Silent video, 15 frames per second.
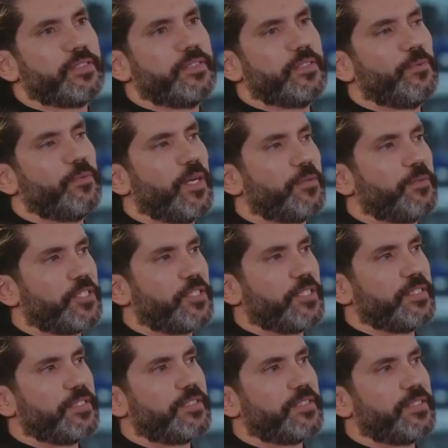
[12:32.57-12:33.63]
the one which
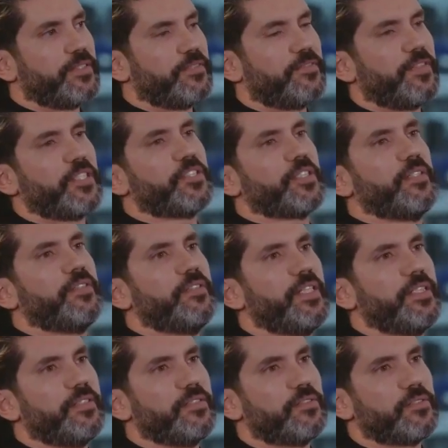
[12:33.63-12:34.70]
is flashing in
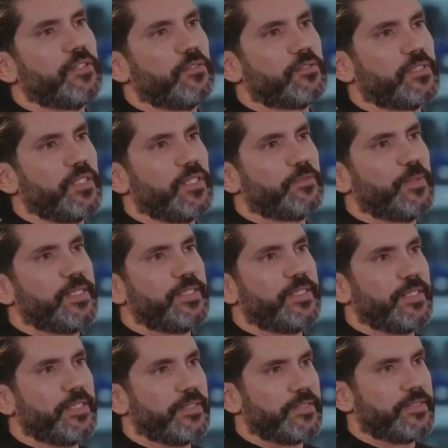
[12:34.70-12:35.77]
red in
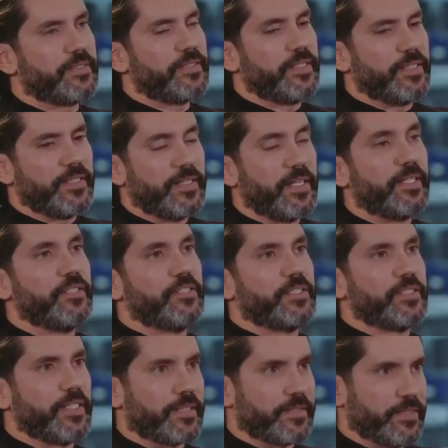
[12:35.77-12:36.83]
2020 is the energy
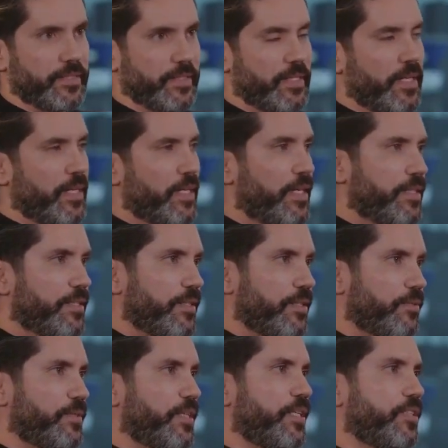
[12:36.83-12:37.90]
sector.
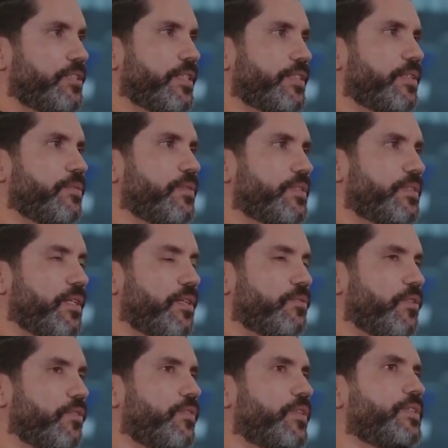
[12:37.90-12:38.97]
Now, the energy sector was down
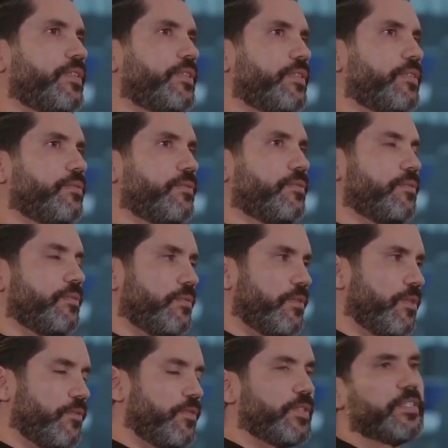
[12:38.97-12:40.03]
over
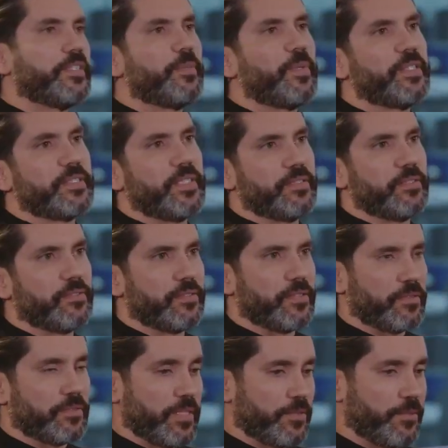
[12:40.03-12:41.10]
30% in
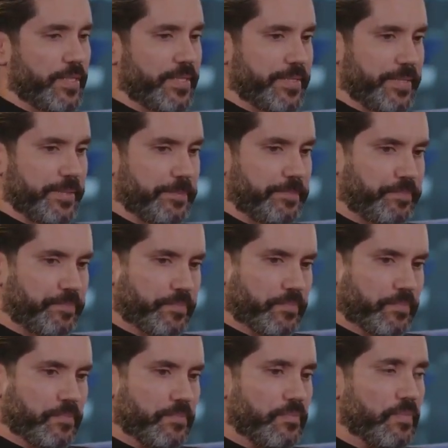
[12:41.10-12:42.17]
2020.
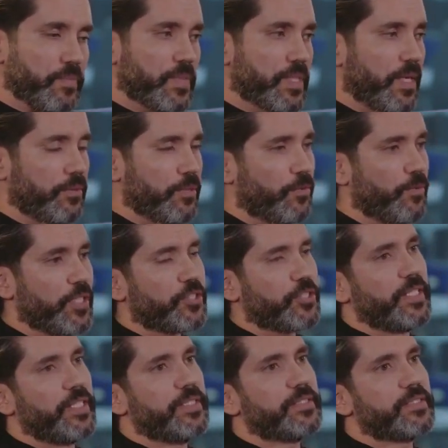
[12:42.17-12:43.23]
Now, the
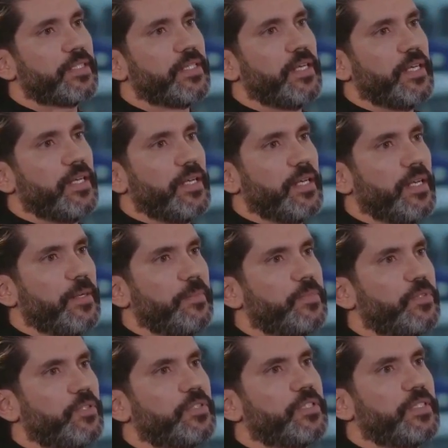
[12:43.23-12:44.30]
question is,
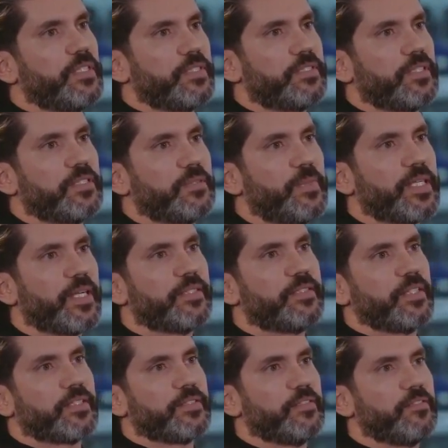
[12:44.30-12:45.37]
do you see this as being
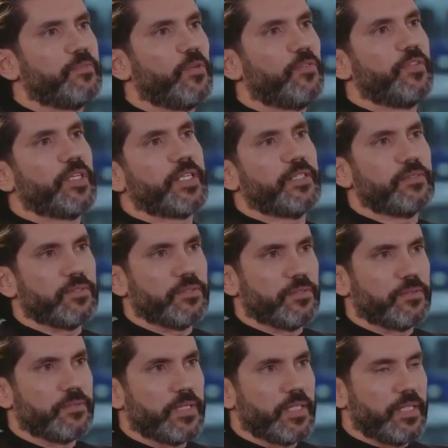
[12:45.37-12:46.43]
attractive moving
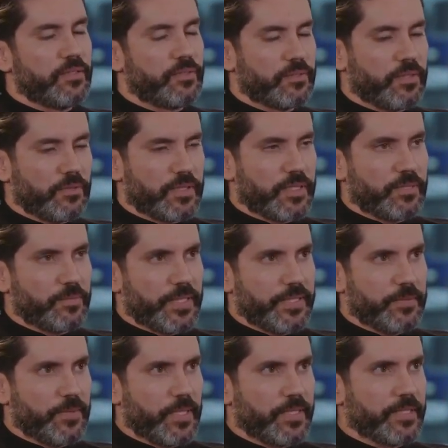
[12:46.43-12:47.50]
into
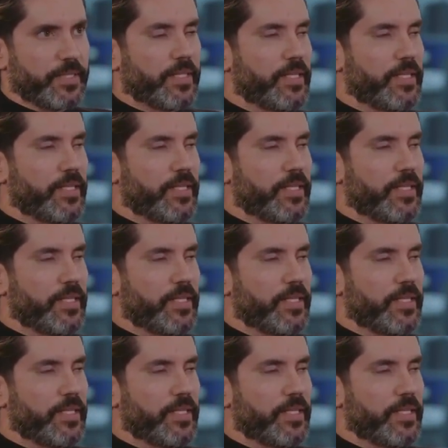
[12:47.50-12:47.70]
2021?